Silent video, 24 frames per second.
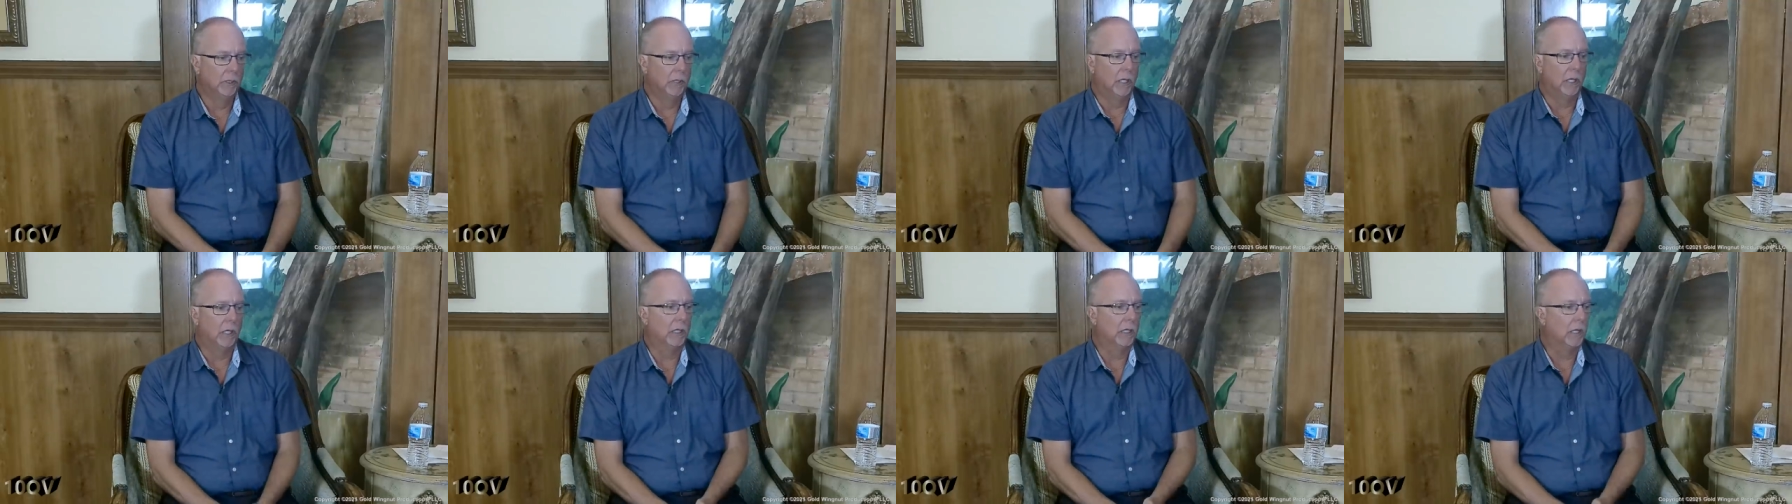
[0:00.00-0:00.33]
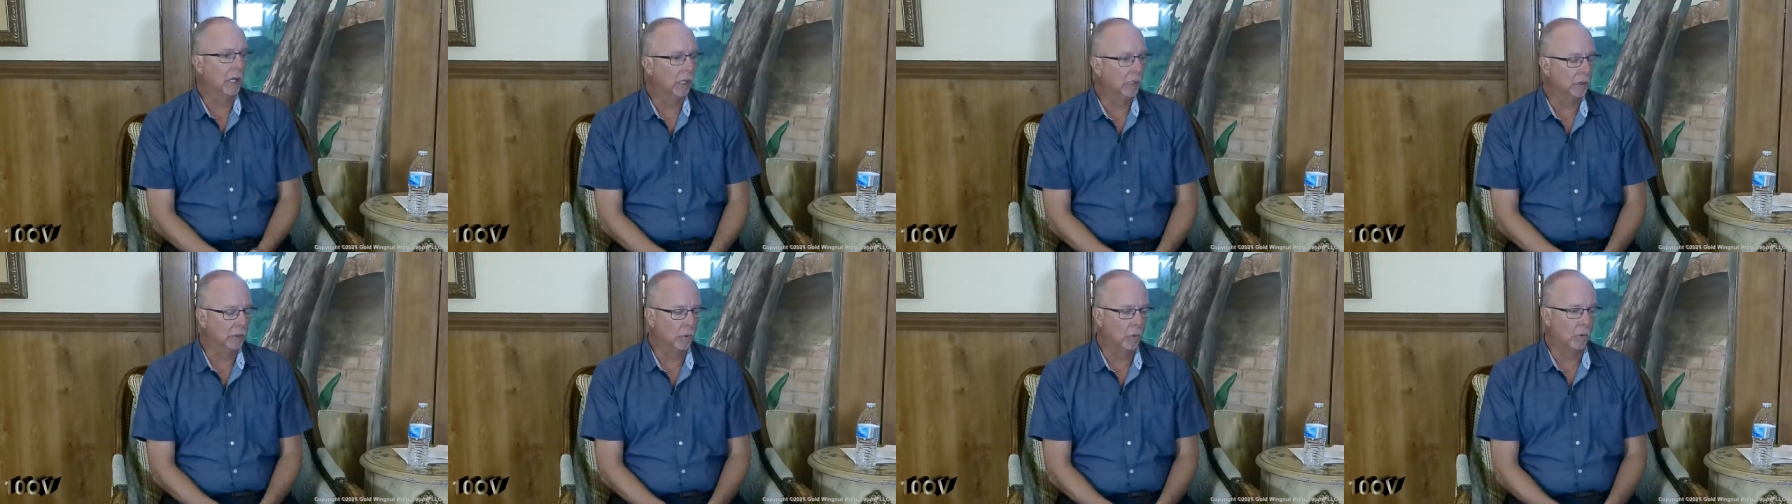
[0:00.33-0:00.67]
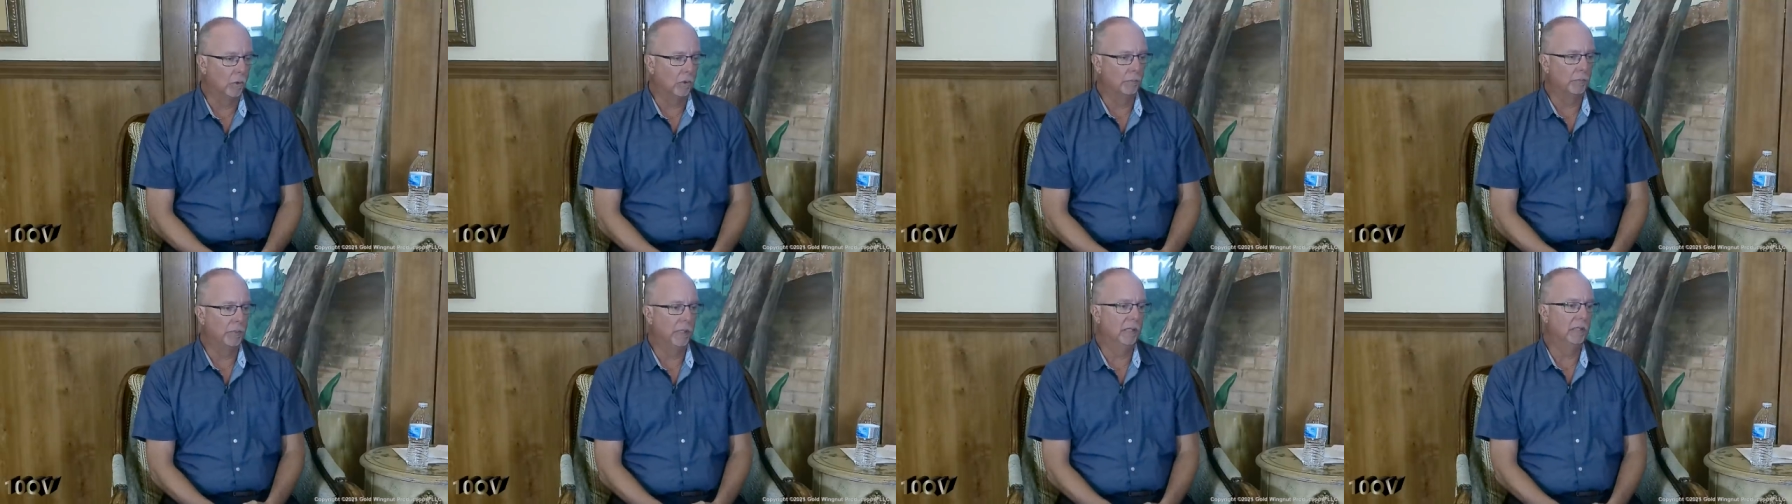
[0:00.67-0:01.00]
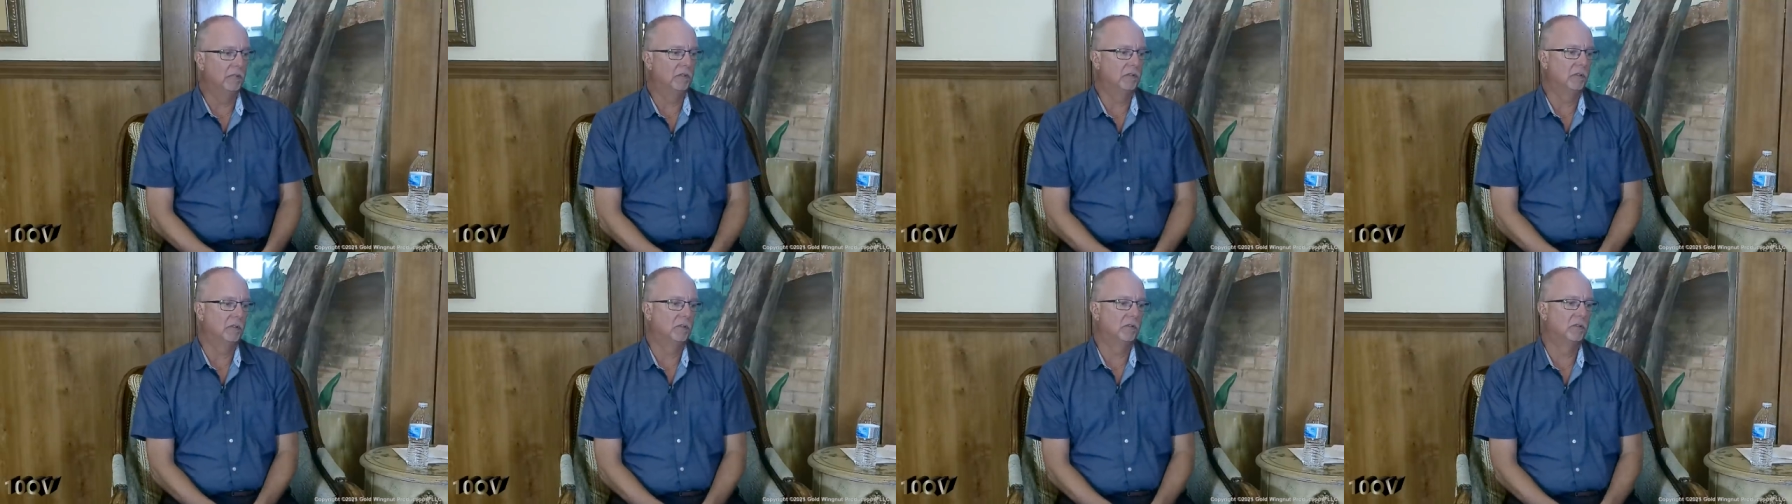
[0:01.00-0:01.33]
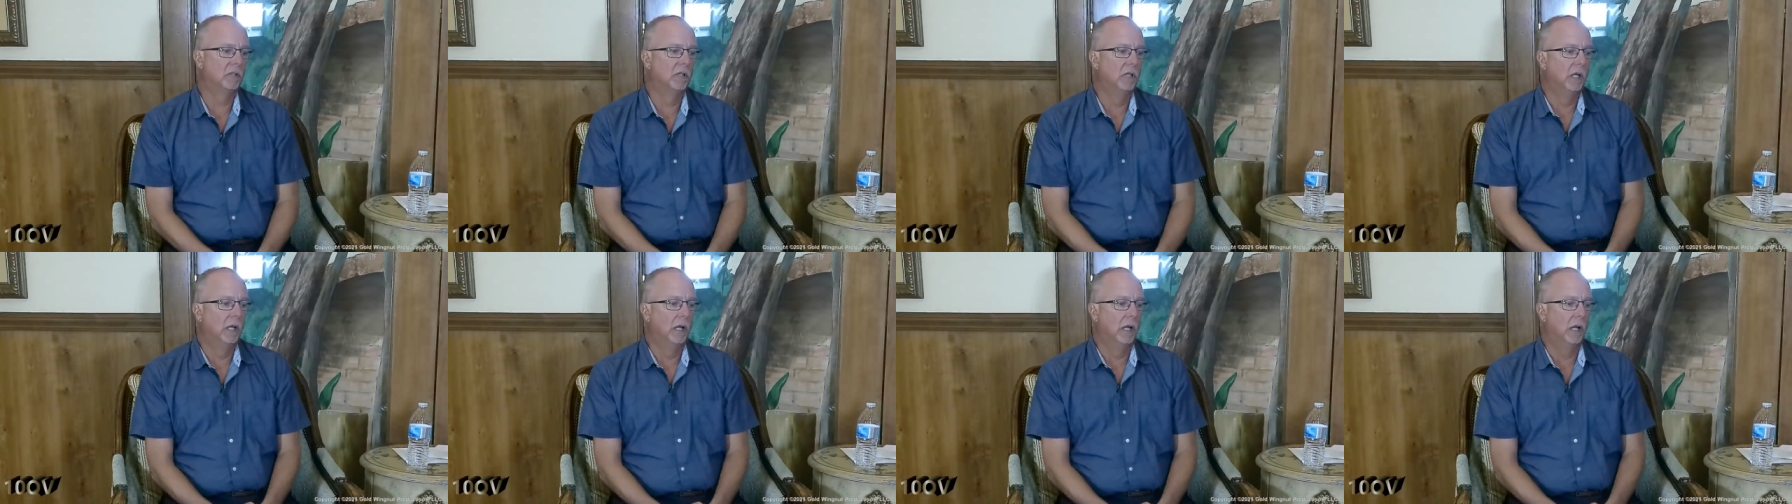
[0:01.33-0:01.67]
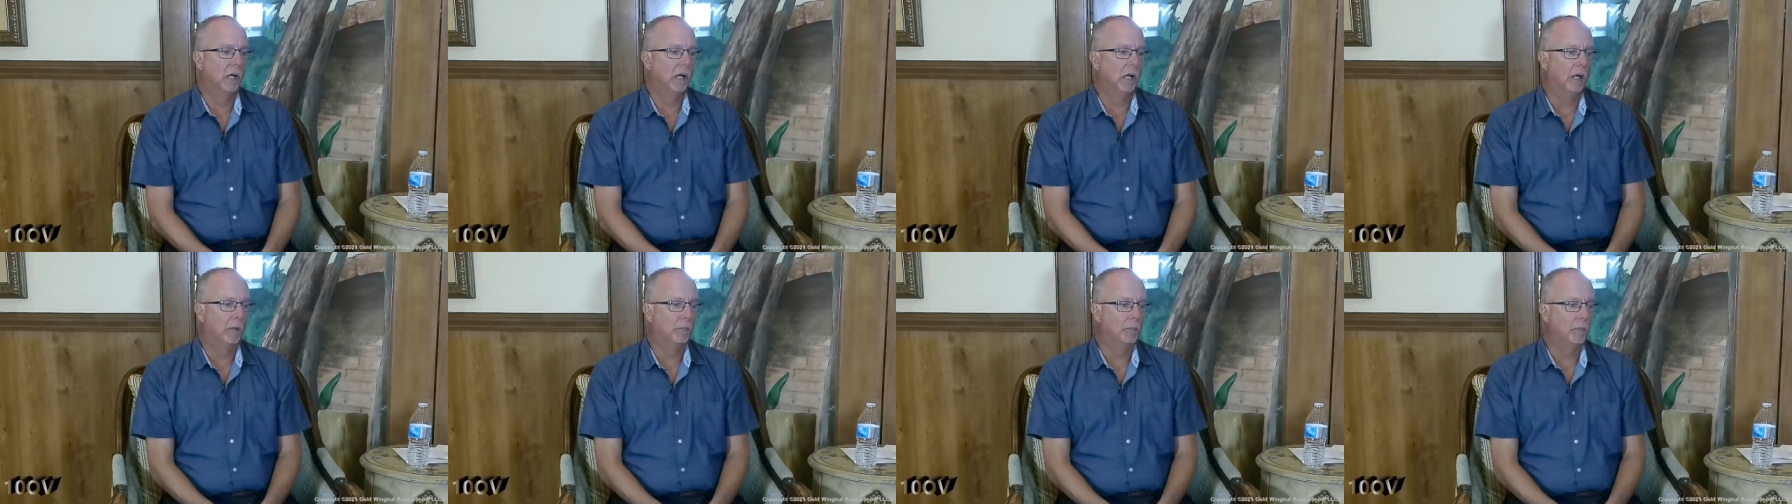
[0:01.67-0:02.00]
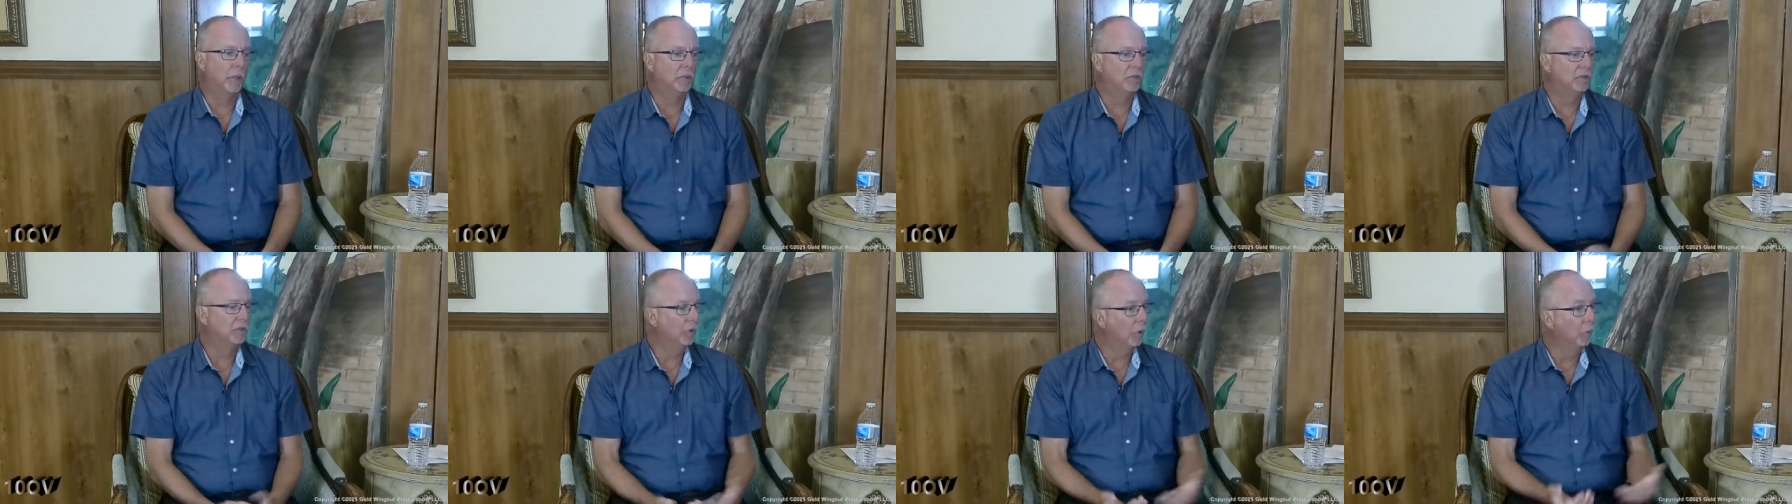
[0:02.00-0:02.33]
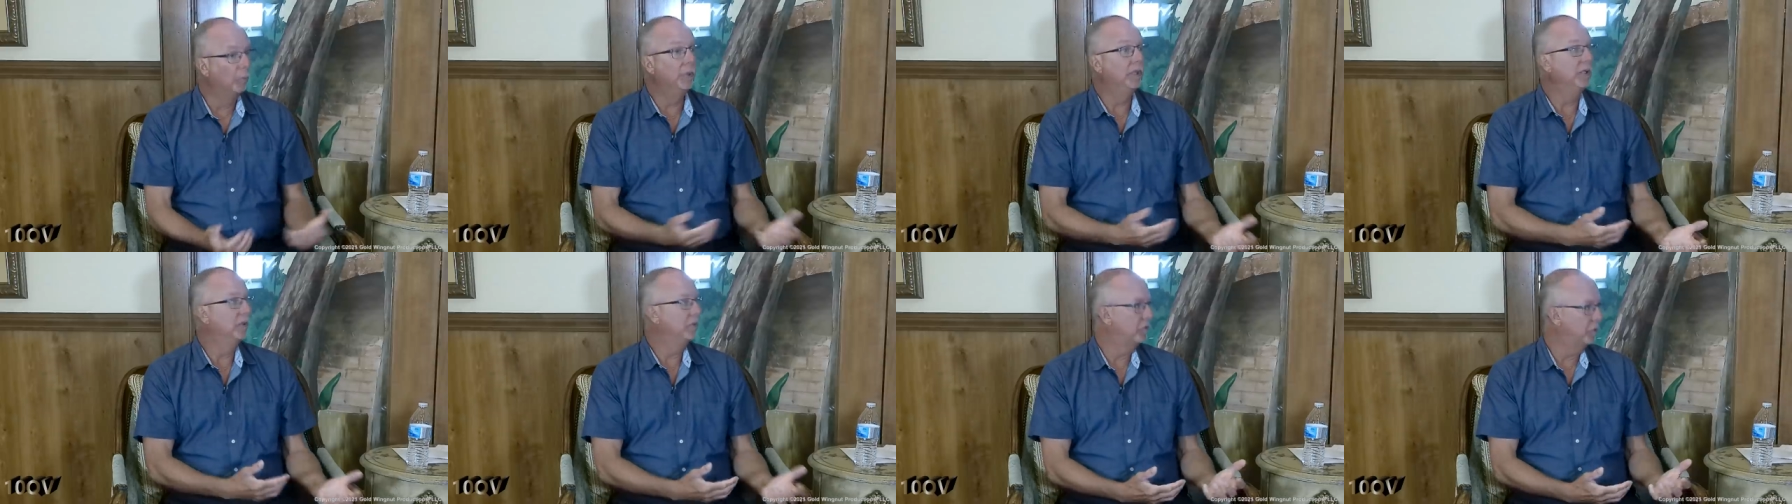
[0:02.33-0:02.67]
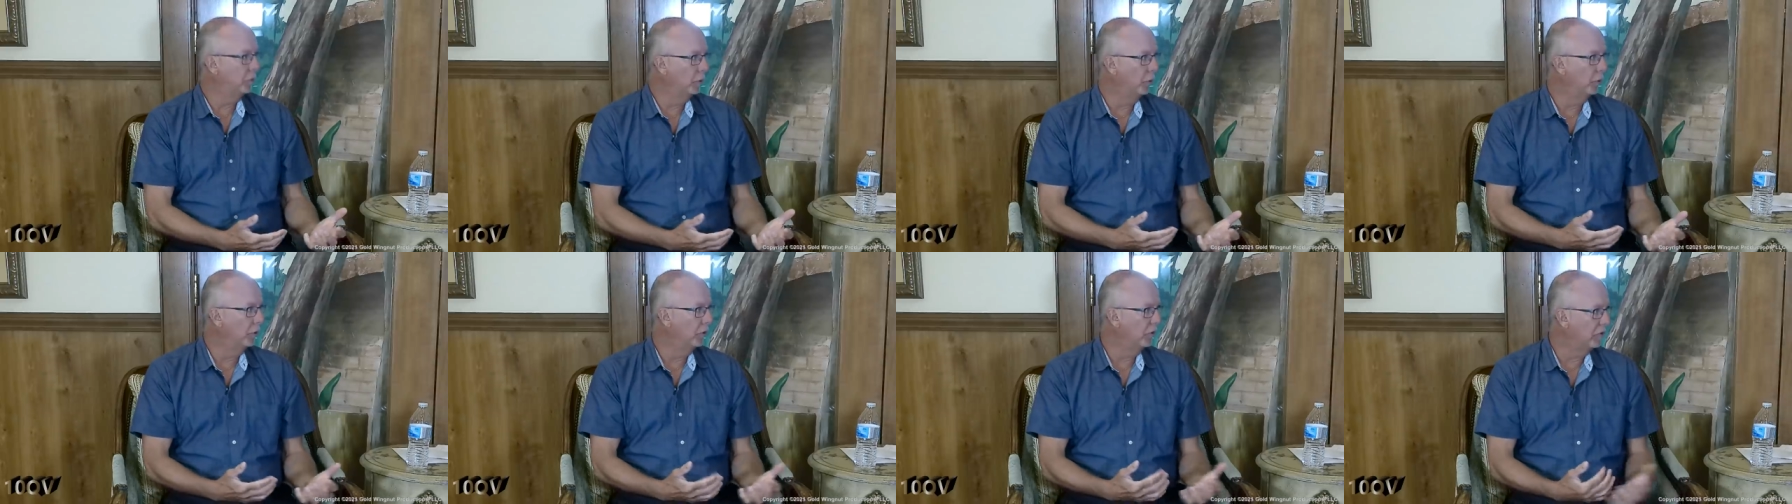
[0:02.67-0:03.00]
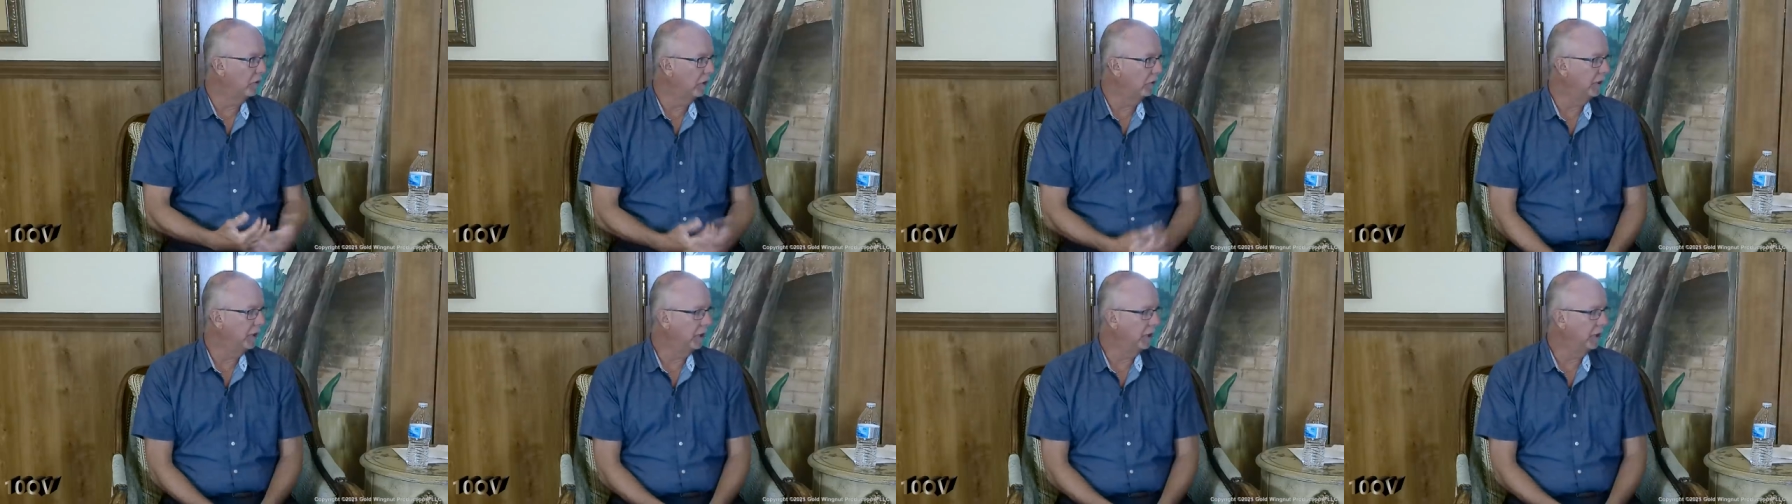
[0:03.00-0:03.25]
on an ongoing basis, but still being stewards of the